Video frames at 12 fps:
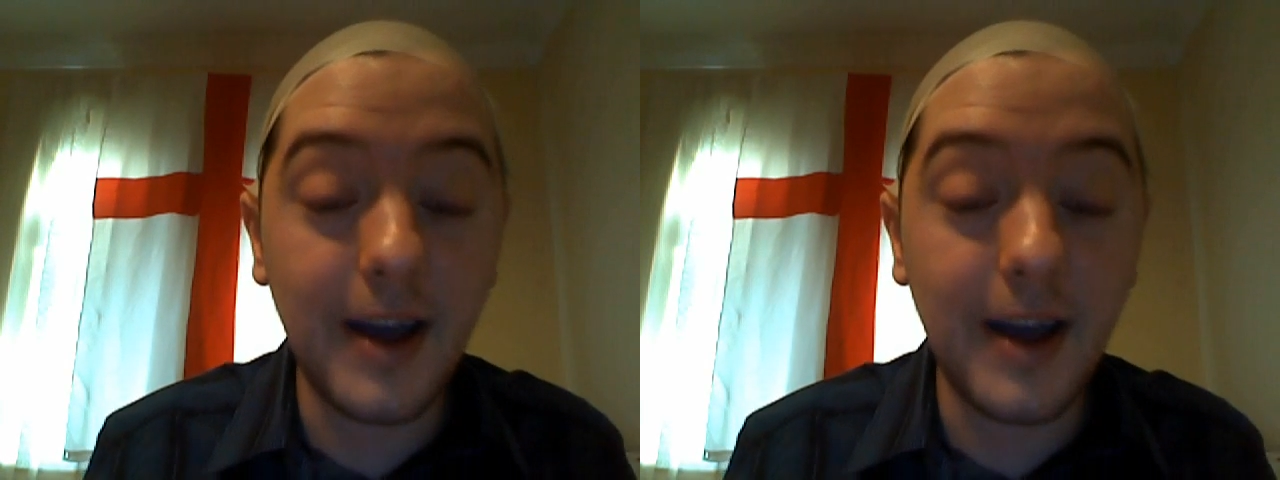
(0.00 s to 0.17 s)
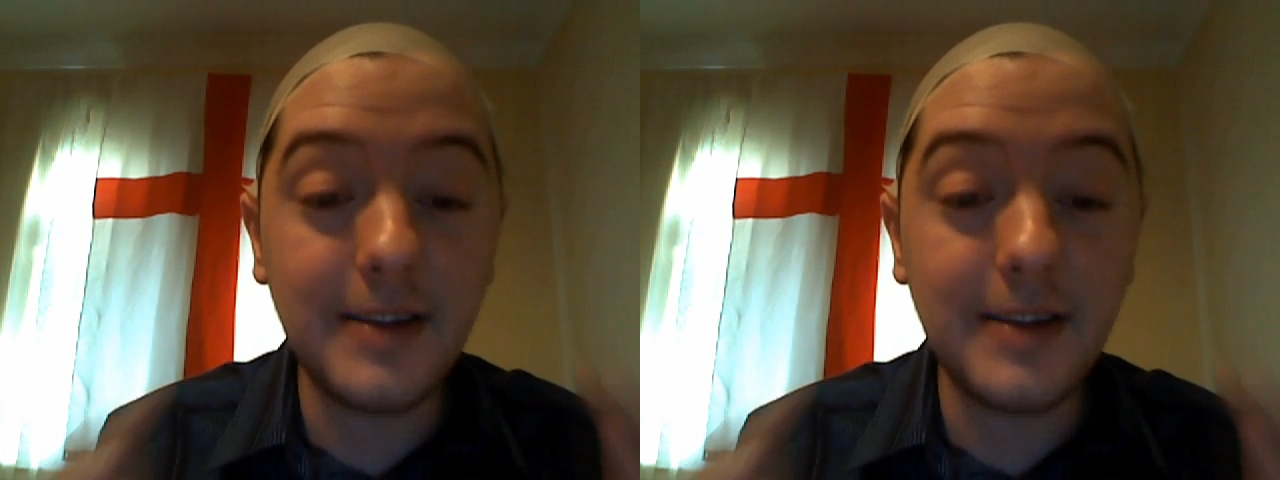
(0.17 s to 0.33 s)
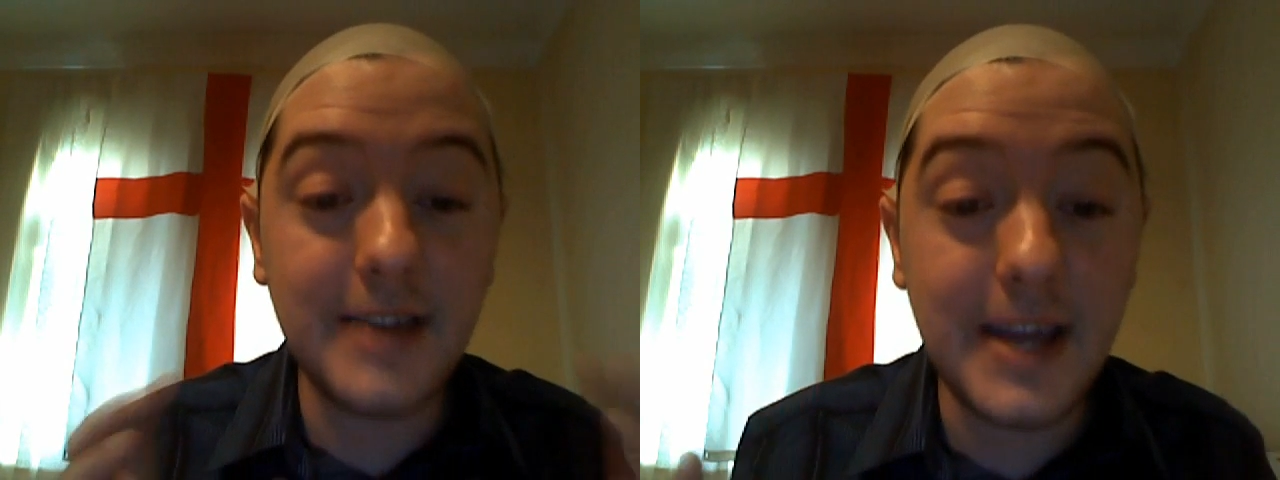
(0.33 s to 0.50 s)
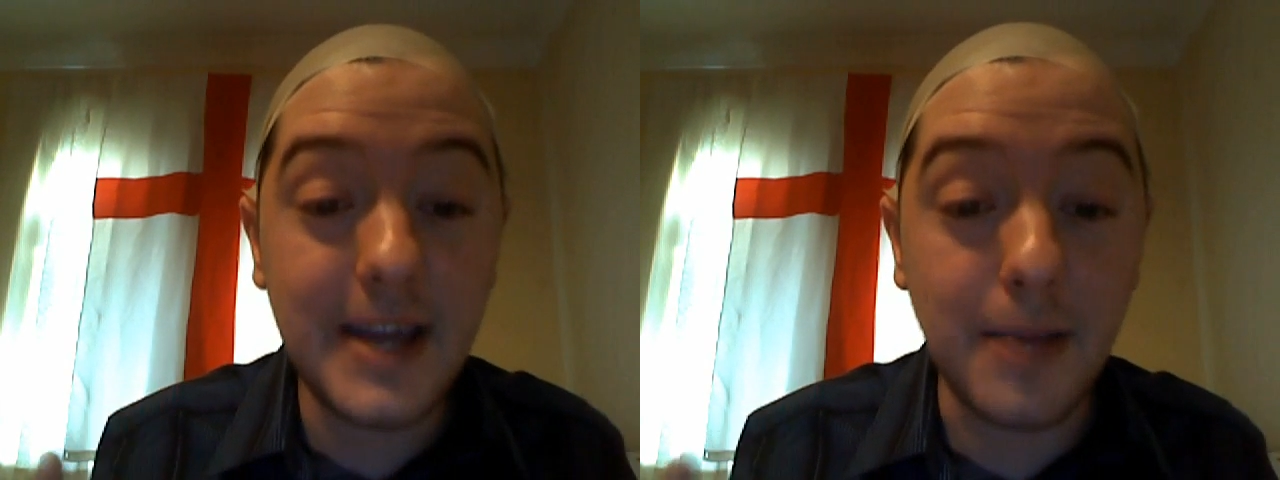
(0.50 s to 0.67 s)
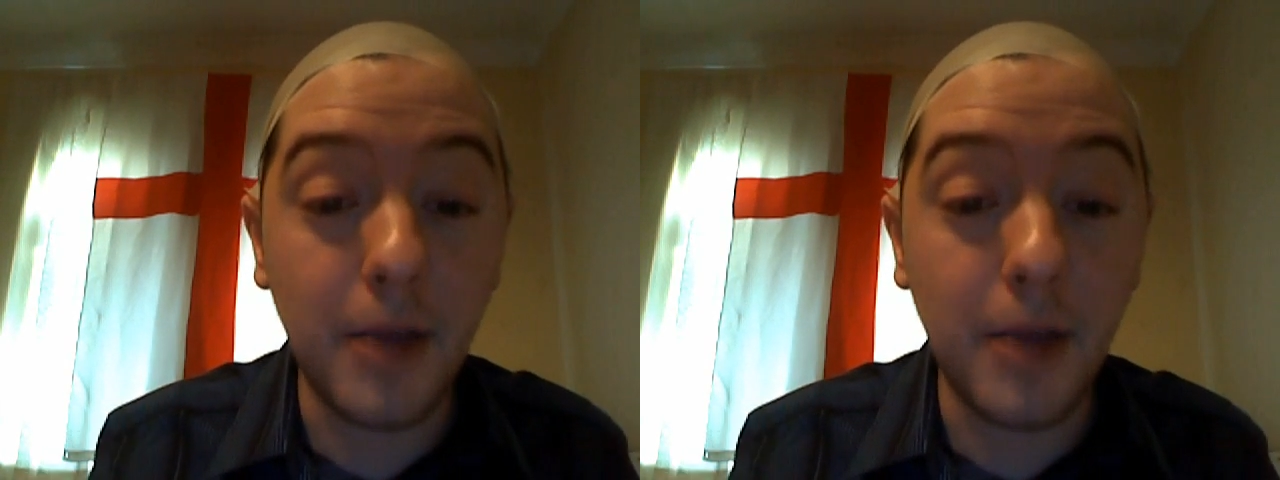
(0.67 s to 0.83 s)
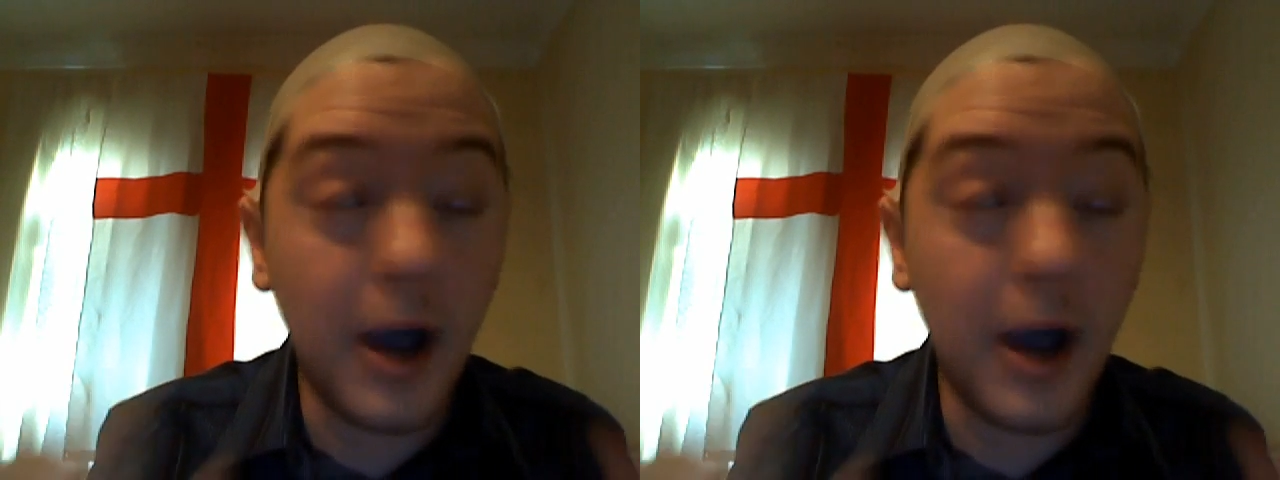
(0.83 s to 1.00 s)
a
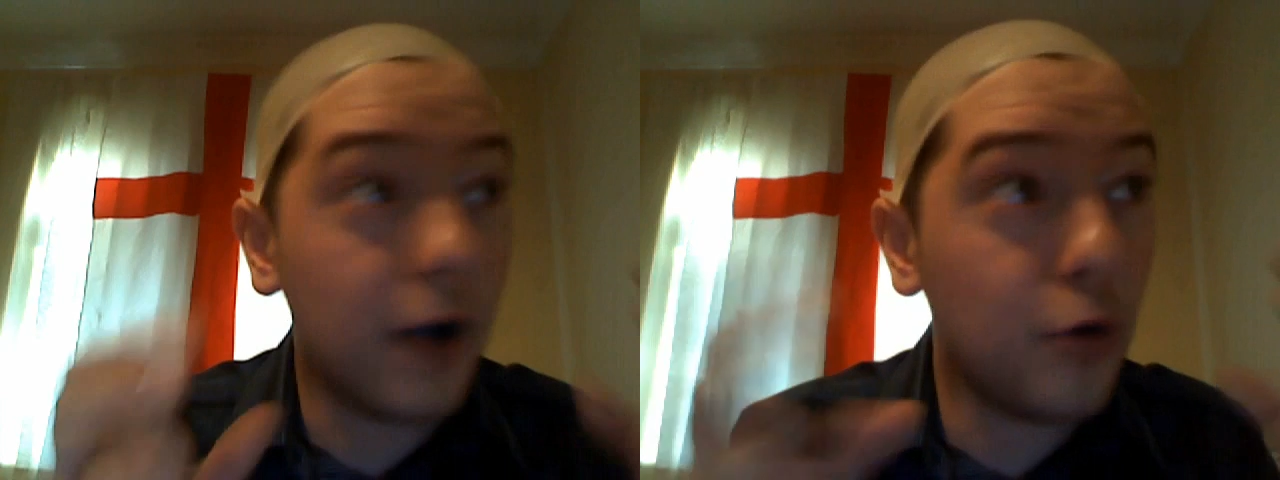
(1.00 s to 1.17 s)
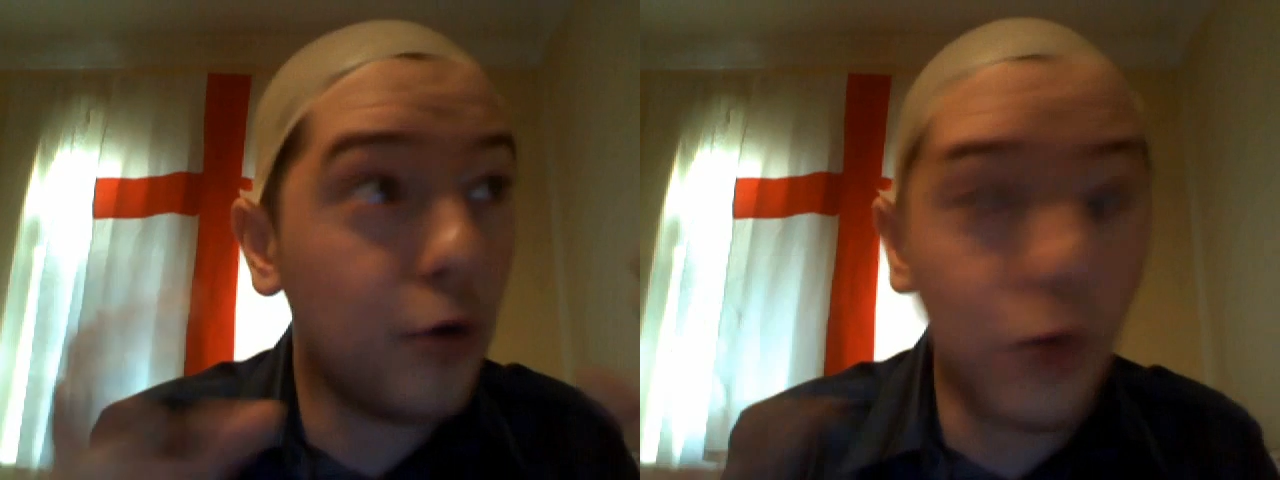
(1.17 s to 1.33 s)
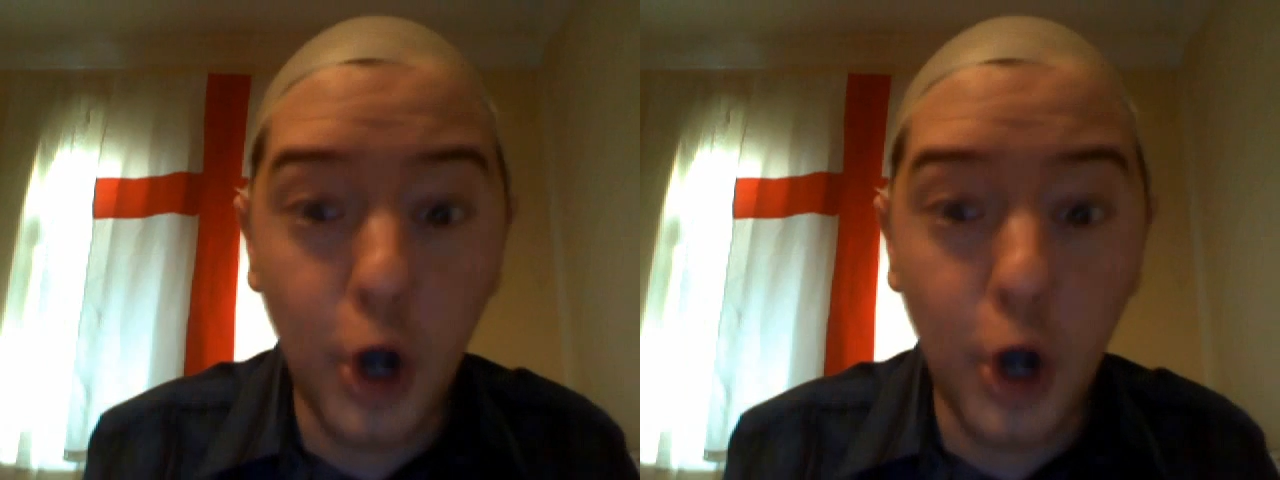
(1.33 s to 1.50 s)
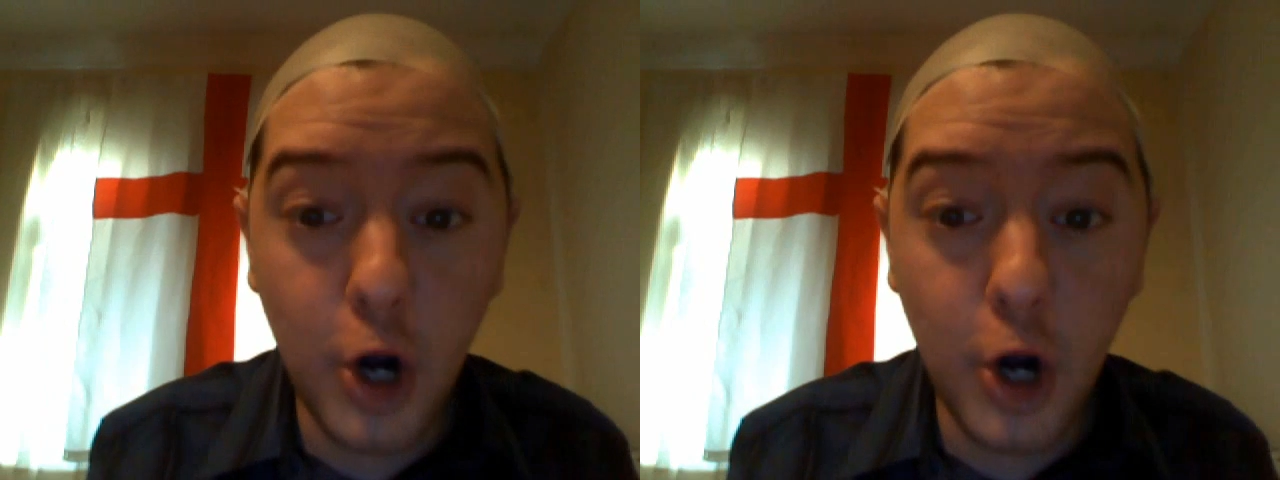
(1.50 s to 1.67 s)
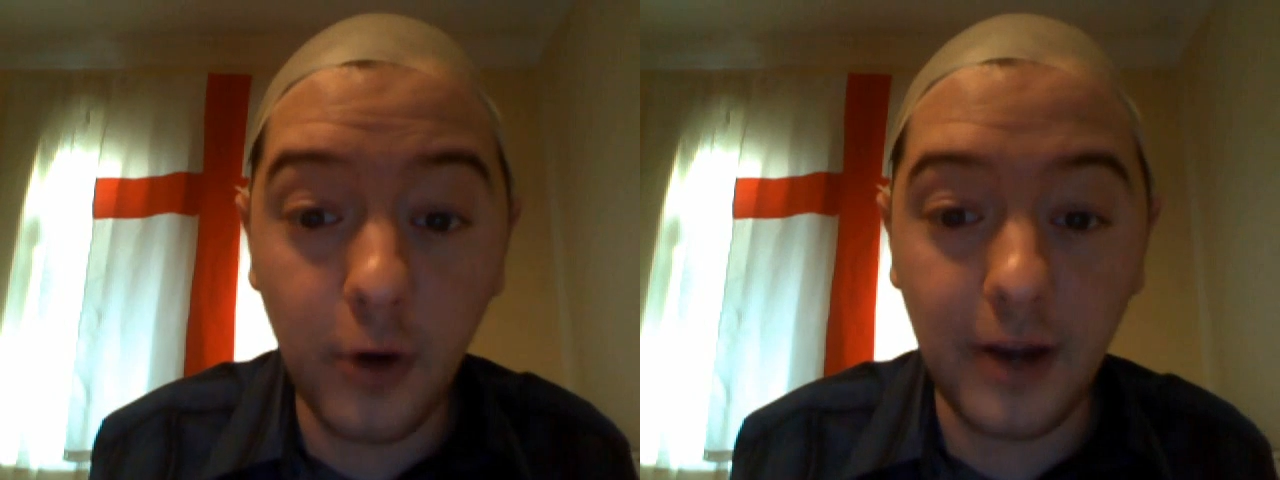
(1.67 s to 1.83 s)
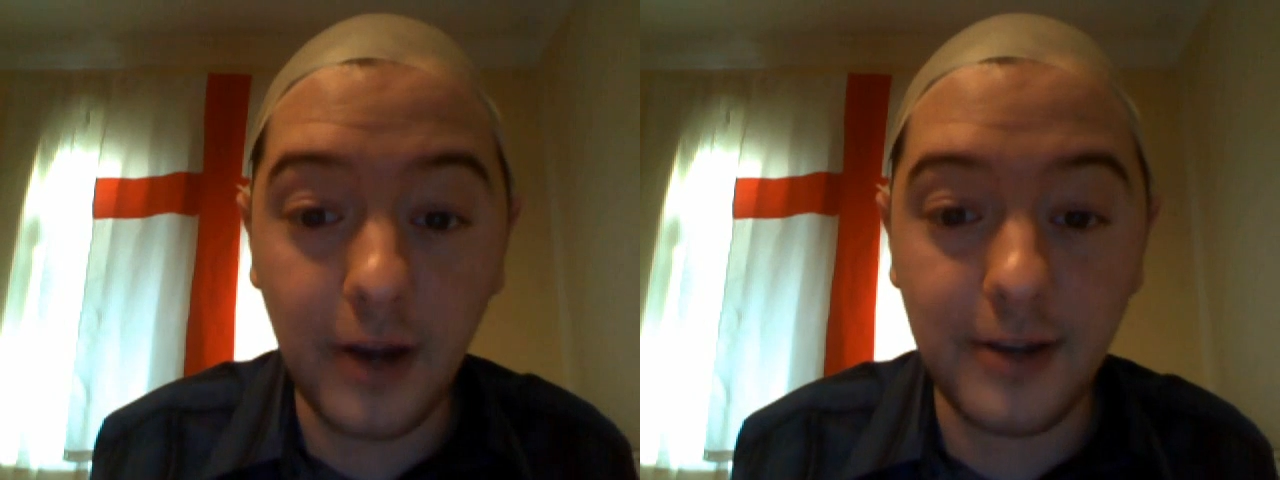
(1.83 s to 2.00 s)
team, an
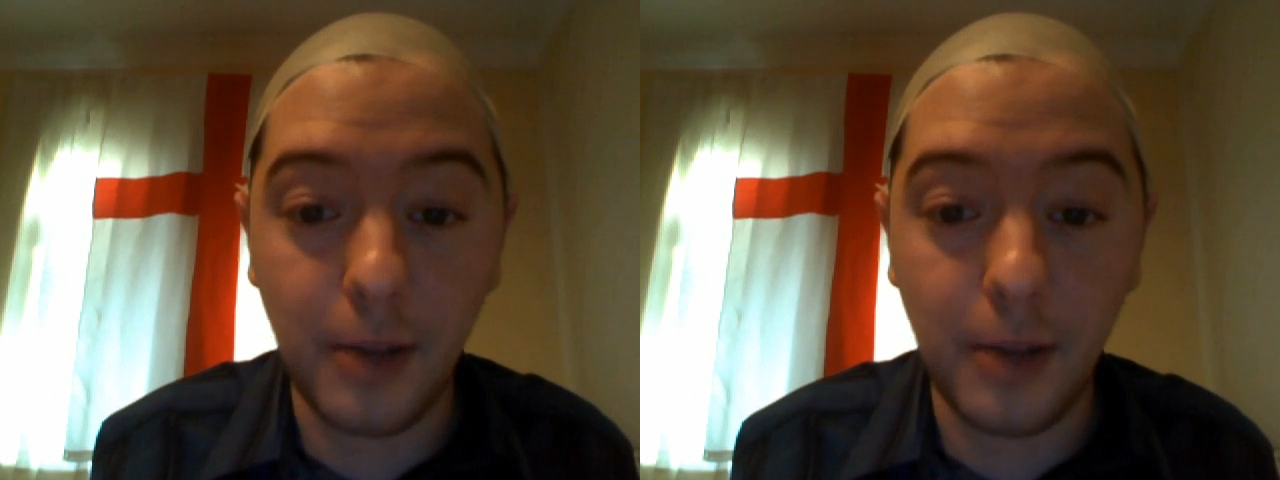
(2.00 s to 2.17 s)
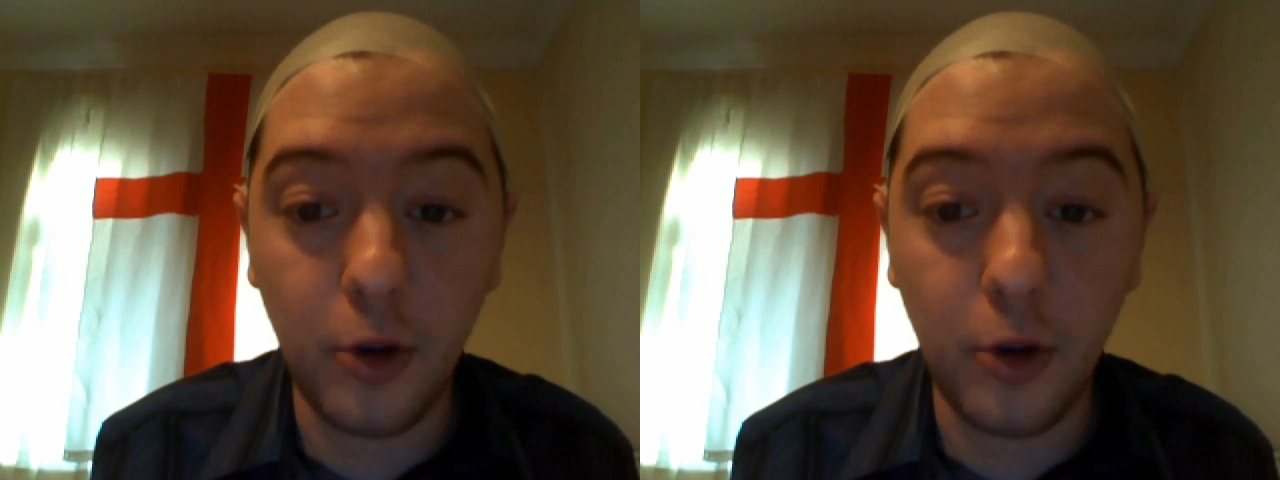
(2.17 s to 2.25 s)
all-conquering team